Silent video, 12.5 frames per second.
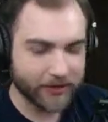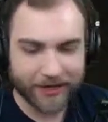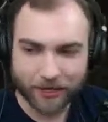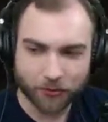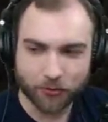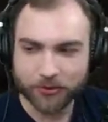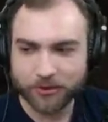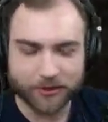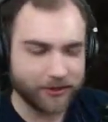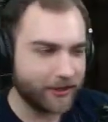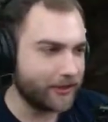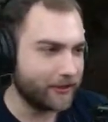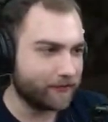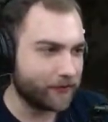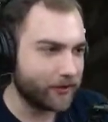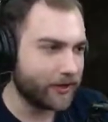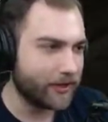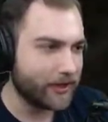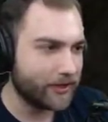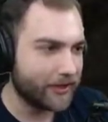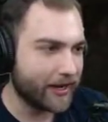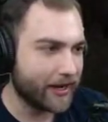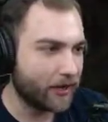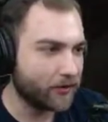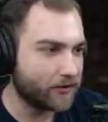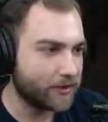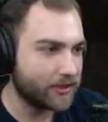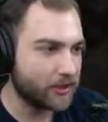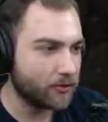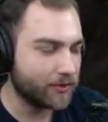angle for that house right there.